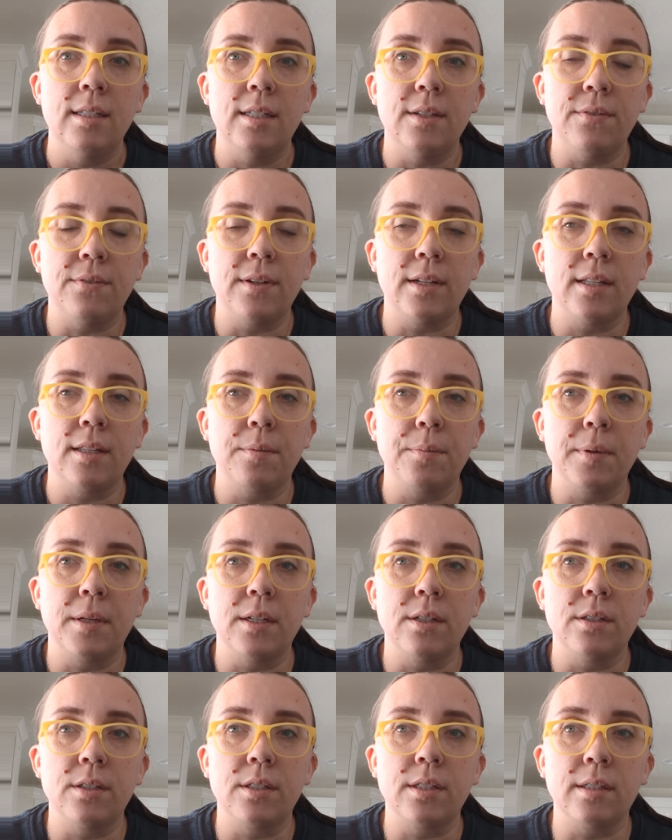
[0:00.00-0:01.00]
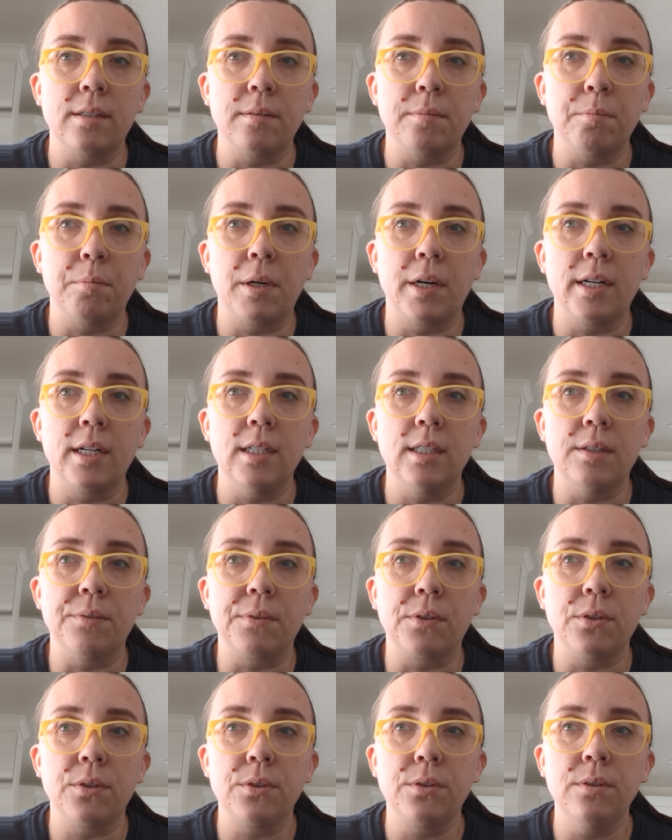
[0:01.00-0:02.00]
developing certain bodies of
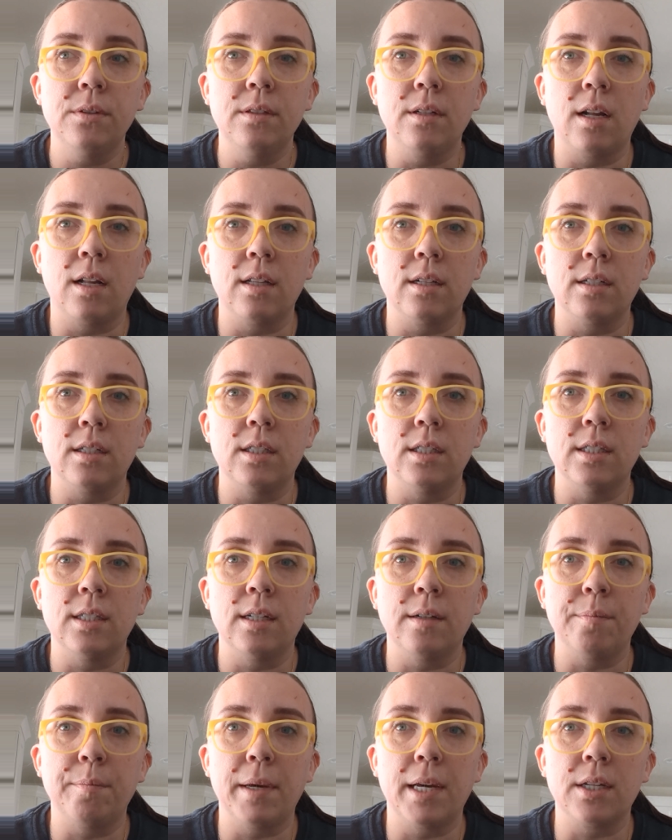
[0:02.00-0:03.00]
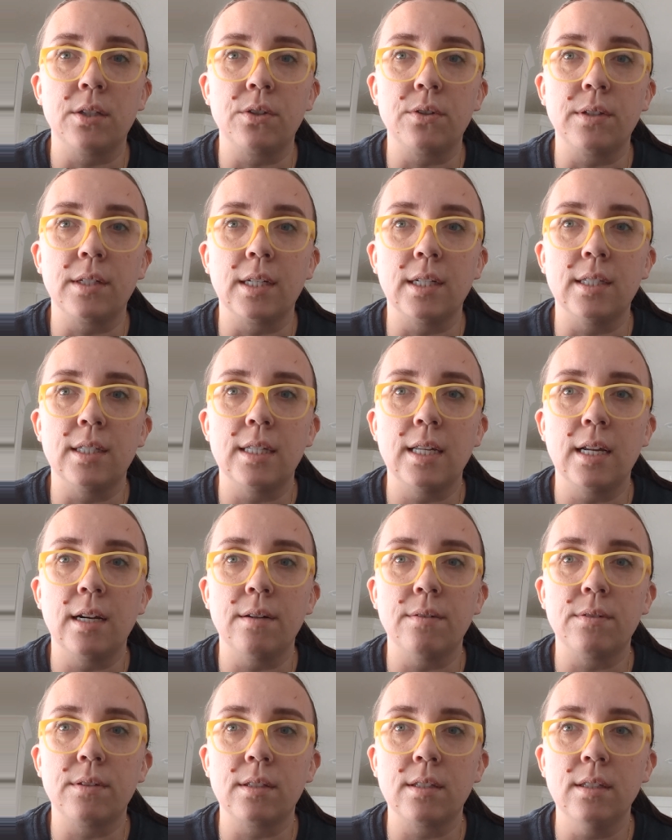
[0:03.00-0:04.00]
cultural knowledge, and mastering a set
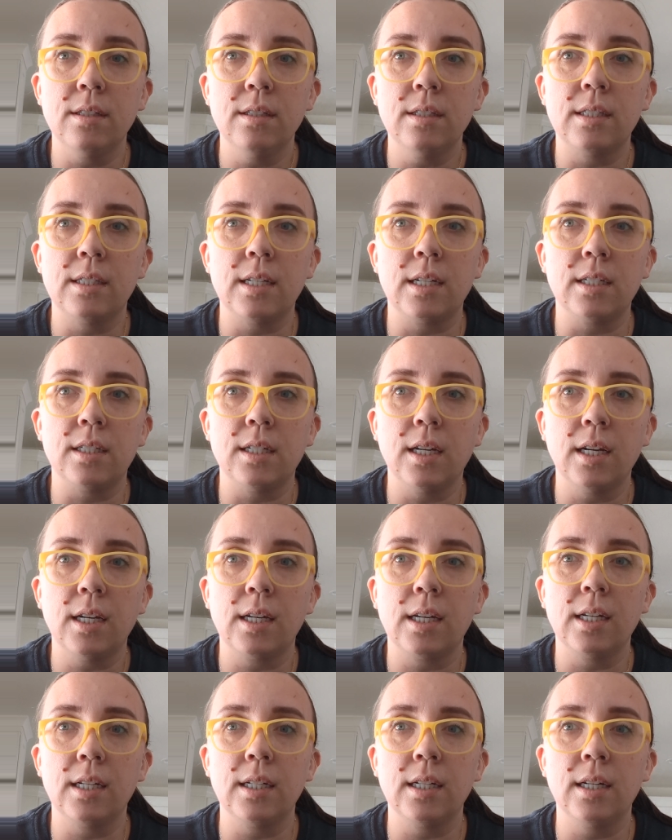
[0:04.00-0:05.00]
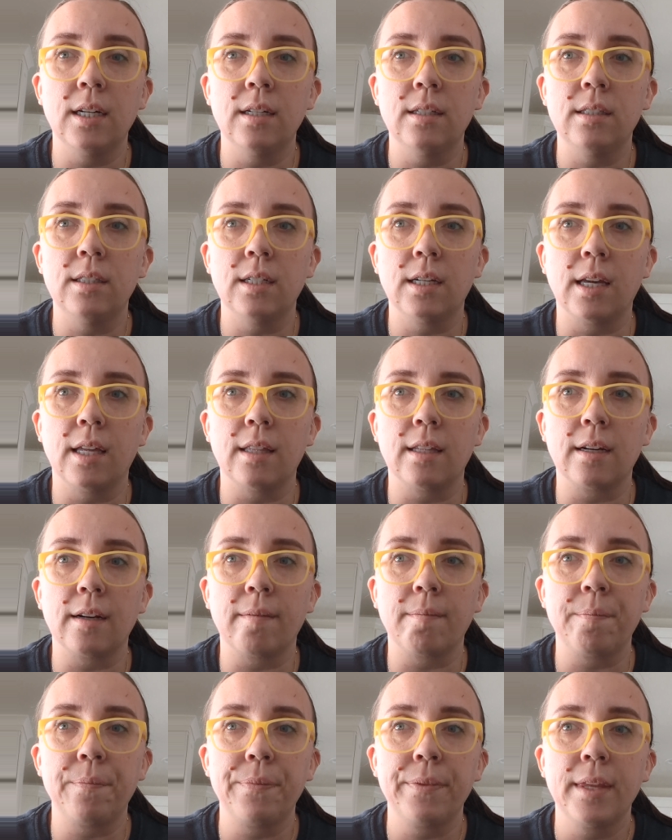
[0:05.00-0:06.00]
of skills that, taken together,